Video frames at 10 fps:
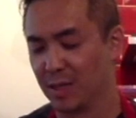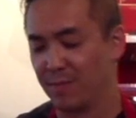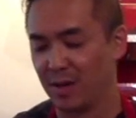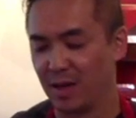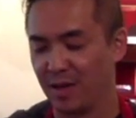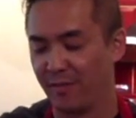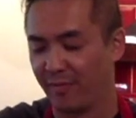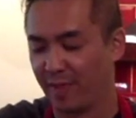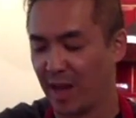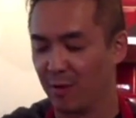it in
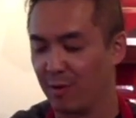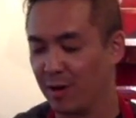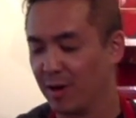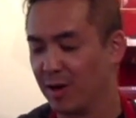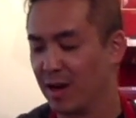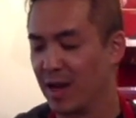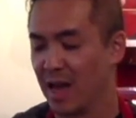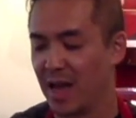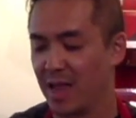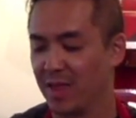flour
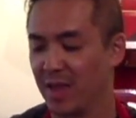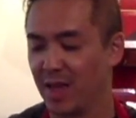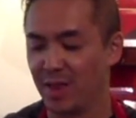and then